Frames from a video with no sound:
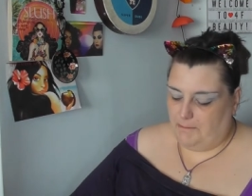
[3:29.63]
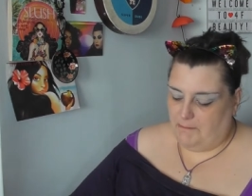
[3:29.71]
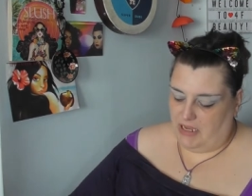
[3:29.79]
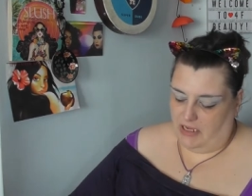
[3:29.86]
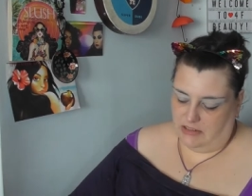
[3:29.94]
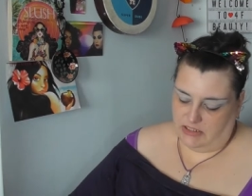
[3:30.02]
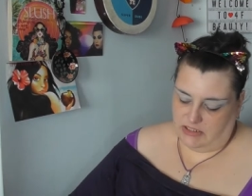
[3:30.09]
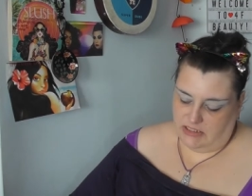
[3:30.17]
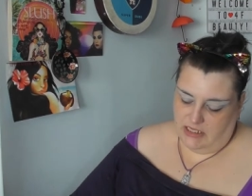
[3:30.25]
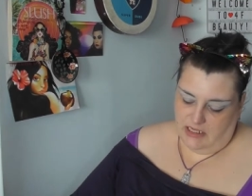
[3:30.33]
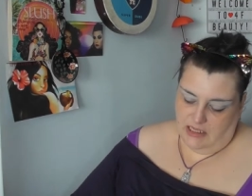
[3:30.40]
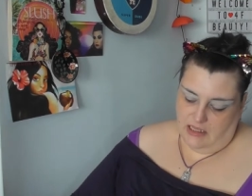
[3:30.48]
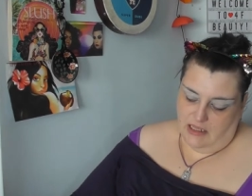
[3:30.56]
But
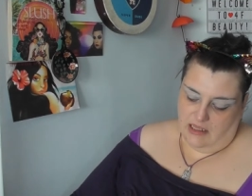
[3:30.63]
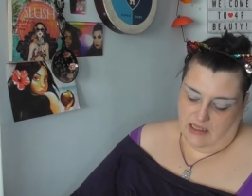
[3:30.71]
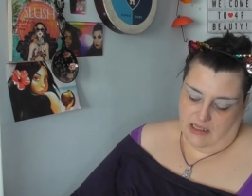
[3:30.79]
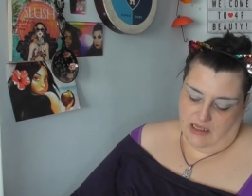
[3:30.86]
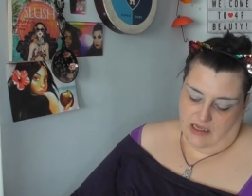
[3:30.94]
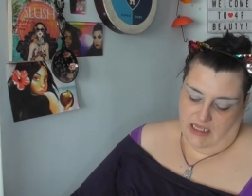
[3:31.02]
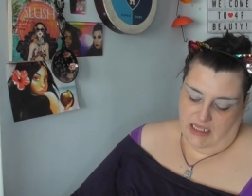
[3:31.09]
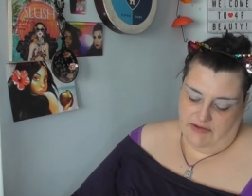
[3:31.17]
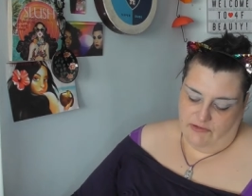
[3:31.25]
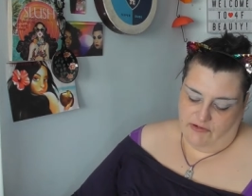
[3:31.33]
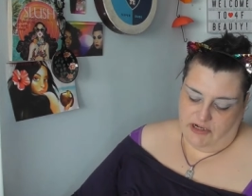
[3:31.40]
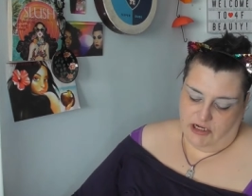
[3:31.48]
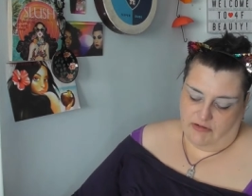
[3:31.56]
I have
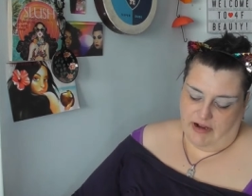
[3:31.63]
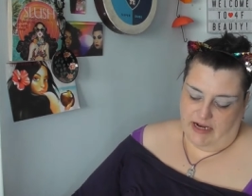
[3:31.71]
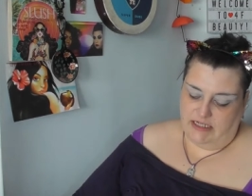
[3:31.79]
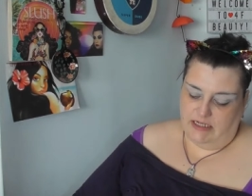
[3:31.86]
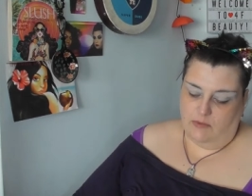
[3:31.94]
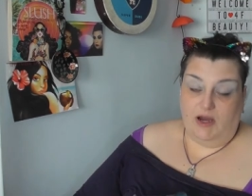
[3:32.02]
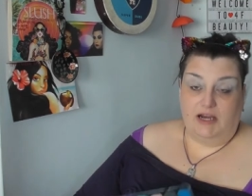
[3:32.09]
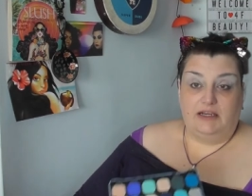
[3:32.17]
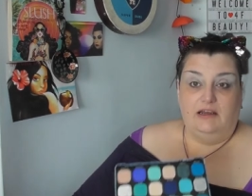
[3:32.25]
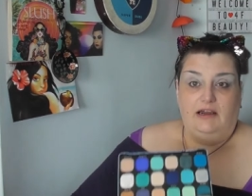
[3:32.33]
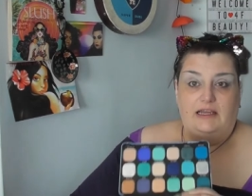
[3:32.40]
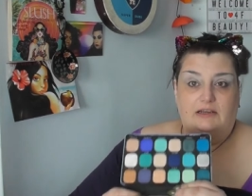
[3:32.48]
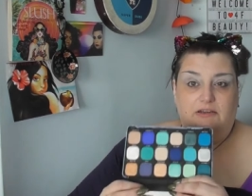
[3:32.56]
already created one
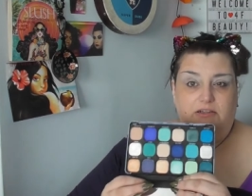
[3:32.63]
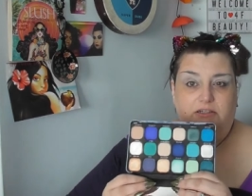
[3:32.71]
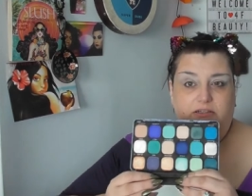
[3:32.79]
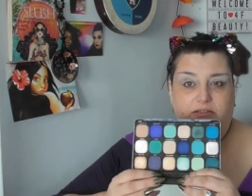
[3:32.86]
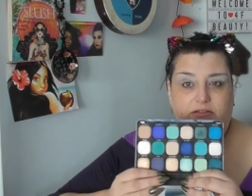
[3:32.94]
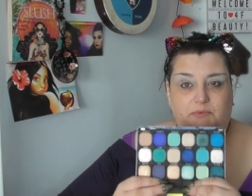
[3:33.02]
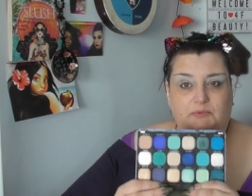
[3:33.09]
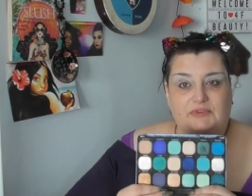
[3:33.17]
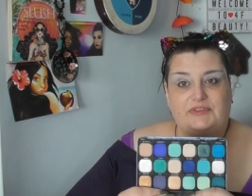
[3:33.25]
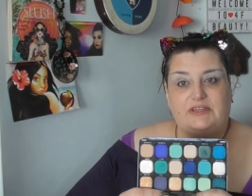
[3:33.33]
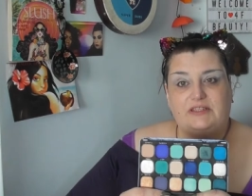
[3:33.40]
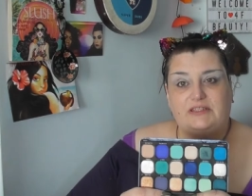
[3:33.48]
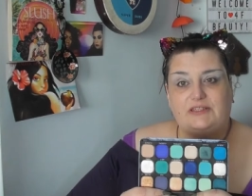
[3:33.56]
eye look with
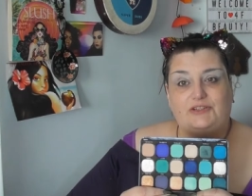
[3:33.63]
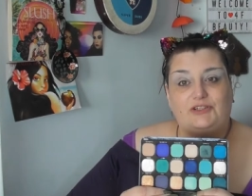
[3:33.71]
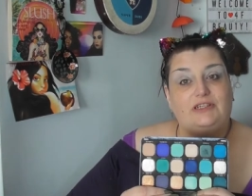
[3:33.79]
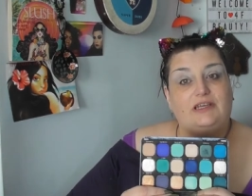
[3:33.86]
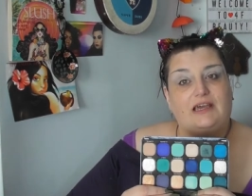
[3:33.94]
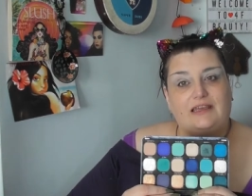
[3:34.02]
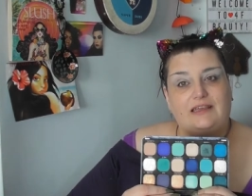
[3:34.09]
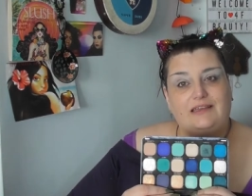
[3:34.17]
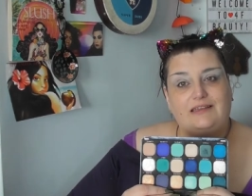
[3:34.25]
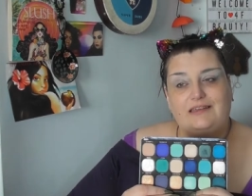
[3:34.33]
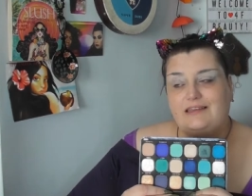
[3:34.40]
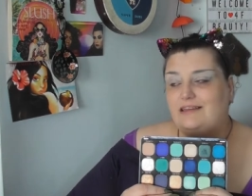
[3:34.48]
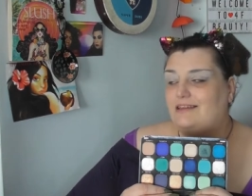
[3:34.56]
this today.
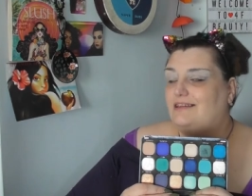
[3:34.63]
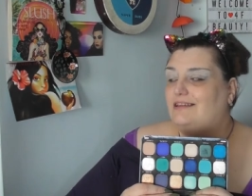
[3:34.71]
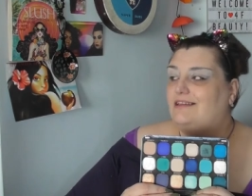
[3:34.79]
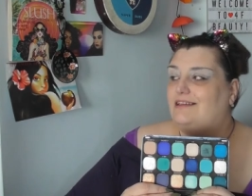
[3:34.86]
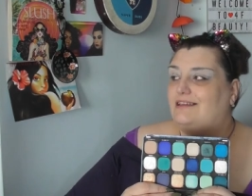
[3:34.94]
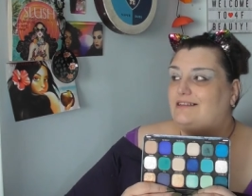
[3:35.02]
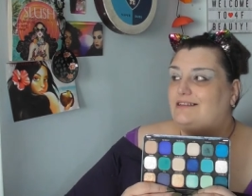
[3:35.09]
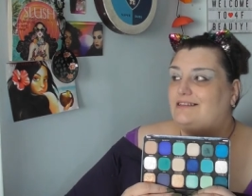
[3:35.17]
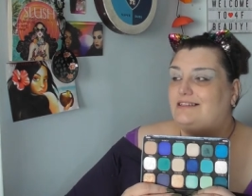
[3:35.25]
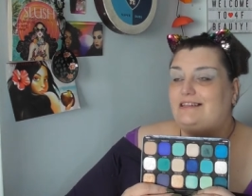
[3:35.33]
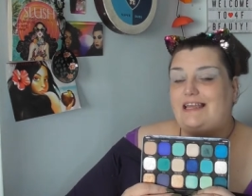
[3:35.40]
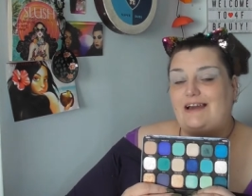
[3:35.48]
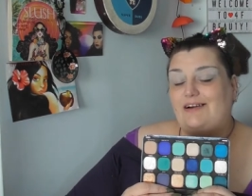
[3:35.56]

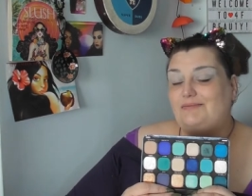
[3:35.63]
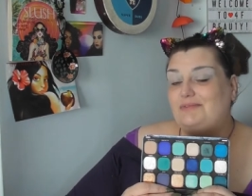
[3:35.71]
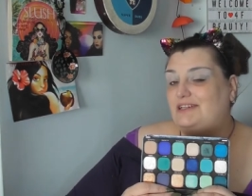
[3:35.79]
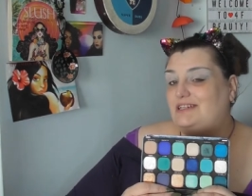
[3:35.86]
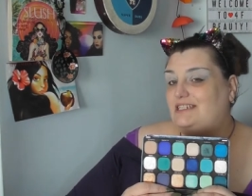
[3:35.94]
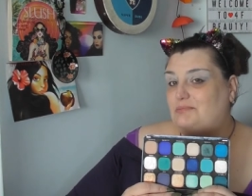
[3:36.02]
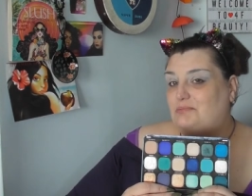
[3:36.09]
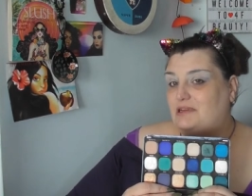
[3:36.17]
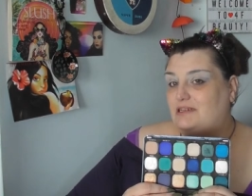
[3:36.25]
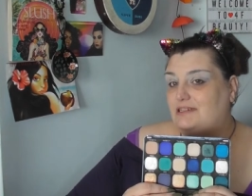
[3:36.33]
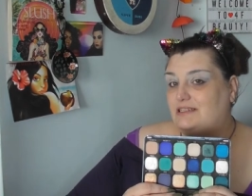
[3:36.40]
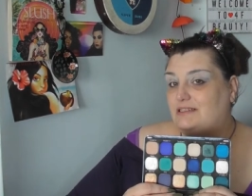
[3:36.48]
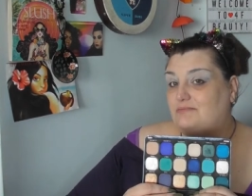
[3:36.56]
So now I'm going to dip
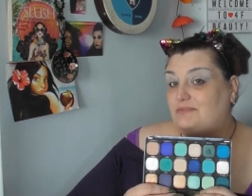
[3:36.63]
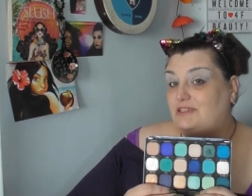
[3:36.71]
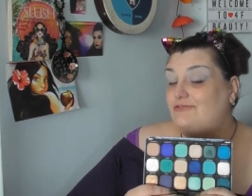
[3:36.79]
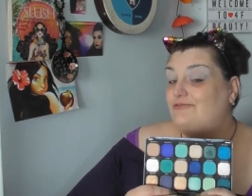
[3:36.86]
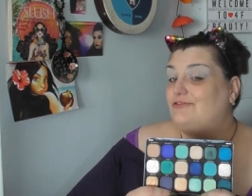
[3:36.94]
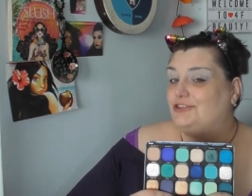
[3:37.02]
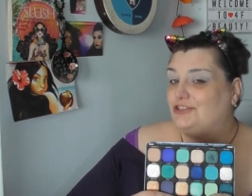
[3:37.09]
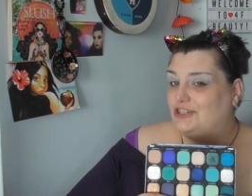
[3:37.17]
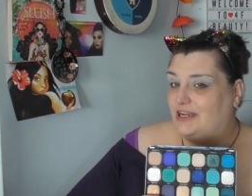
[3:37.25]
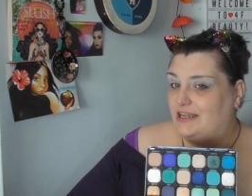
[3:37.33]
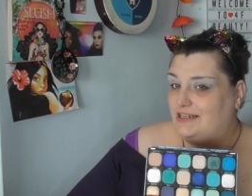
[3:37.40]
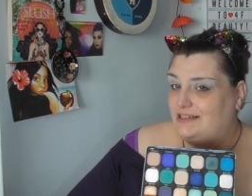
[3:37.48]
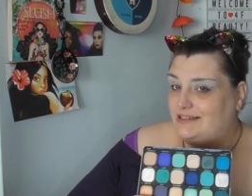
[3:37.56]
into some different
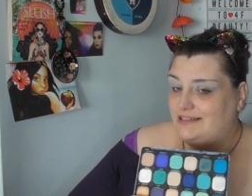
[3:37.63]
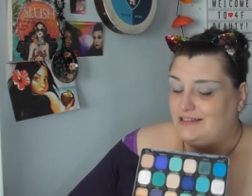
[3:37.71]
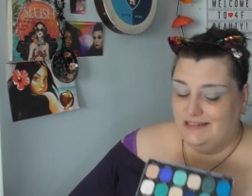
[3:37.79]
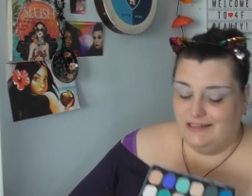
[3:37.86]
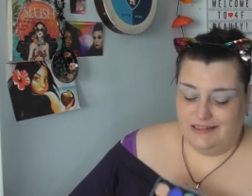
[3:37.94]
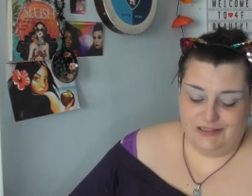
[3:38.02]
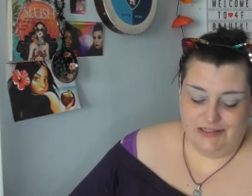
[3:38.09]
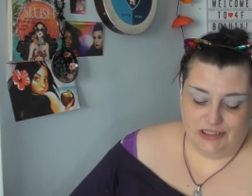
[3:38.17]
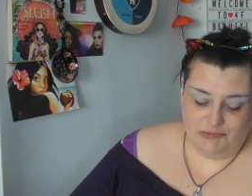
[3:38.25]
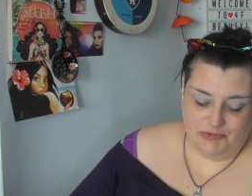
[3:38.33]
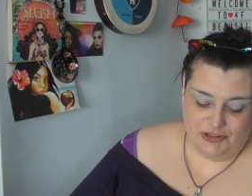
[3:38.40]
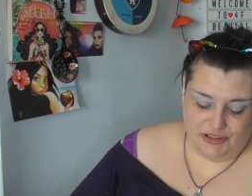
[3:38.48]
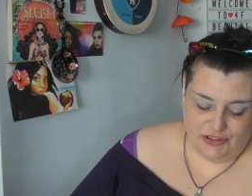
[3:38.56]
shades to
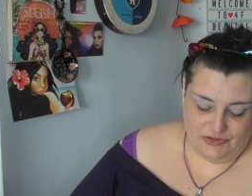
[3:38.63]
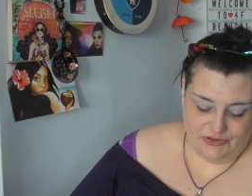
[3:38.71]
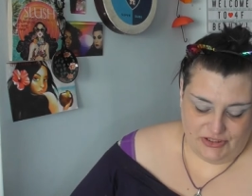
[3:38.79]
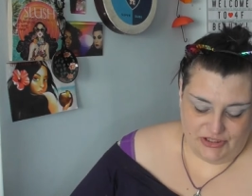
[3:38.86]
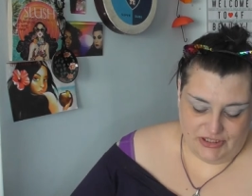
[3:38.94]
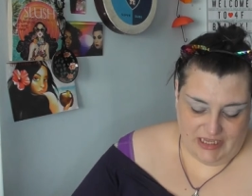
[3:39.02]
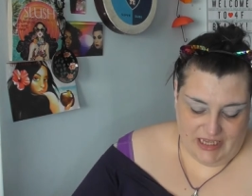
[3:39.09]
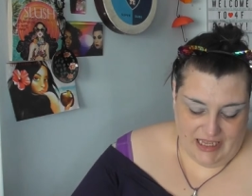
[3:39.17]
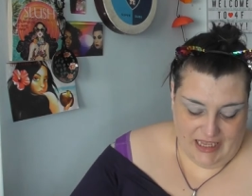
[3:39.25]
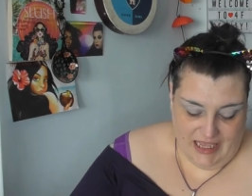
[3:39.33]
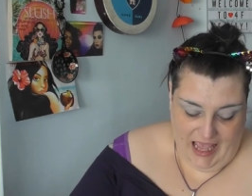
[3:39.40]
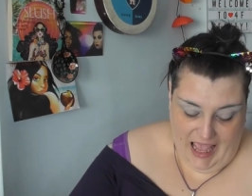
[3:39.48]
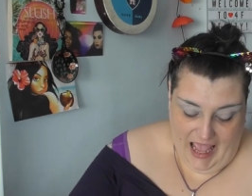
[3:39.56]
produce
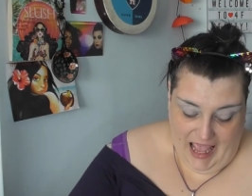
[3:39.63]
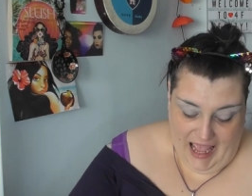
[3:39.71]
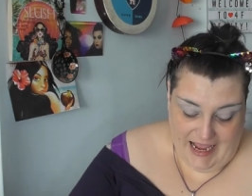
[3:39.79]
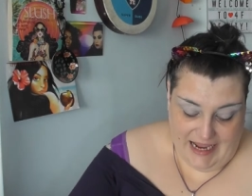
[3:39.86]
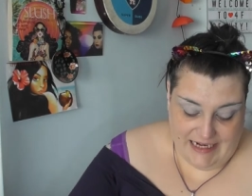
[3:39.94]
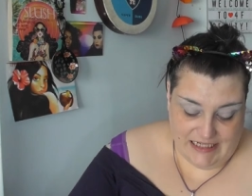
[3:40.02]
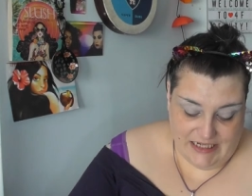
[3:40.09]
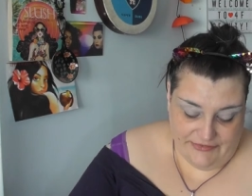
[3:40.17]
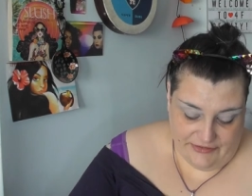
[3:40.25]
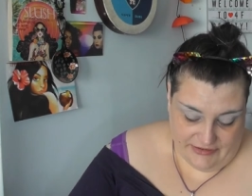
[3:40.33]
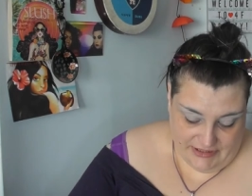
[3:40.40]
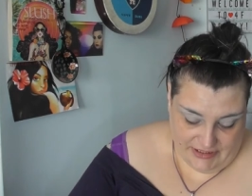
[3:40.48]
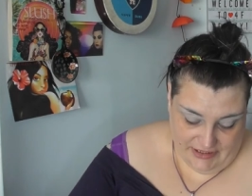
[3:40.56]
a
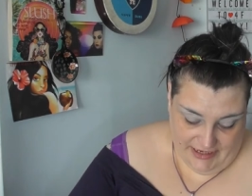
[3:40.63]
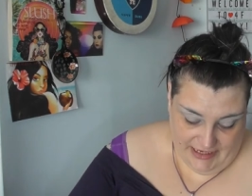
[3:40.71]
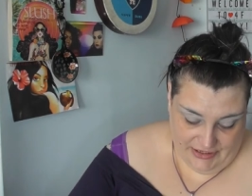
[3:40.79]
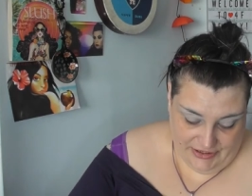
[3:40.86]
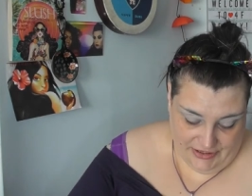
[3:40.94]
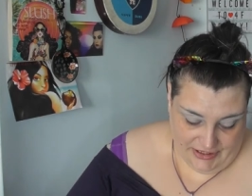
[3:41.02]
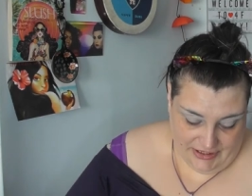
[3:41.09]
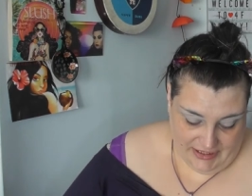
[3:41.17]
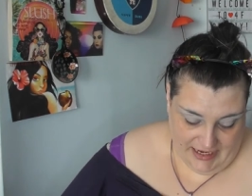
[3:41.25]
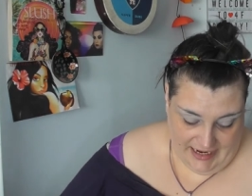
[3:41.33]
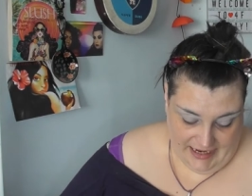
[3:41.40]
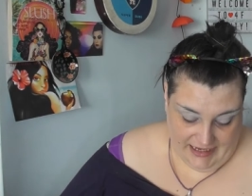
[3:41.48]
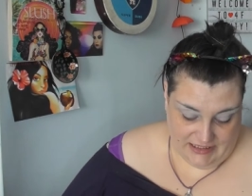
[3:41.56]
different eye look
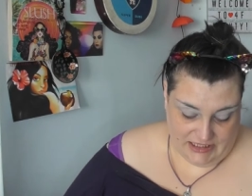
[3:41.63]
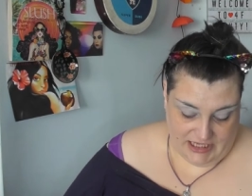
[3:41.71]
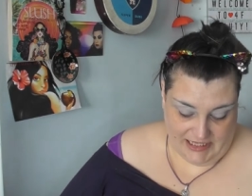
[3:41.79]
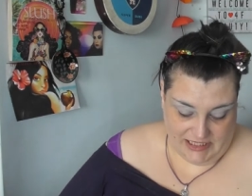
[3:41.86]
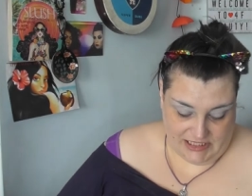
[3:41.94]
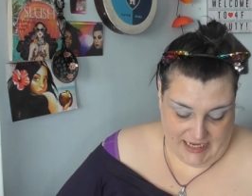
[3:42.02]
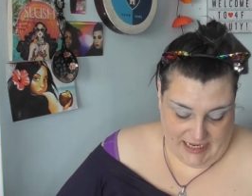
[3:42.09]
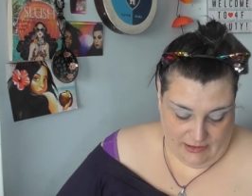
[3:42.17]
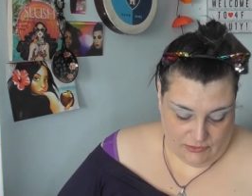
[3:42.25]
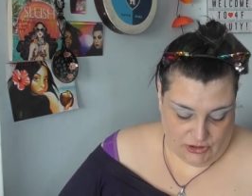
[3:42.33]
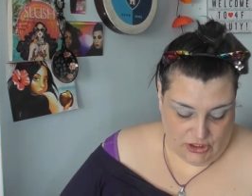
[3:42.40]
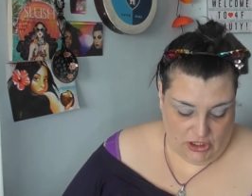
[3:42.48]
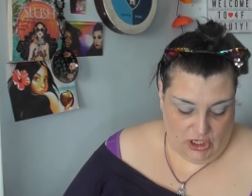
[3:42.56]
and test
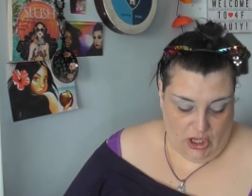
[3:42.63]
out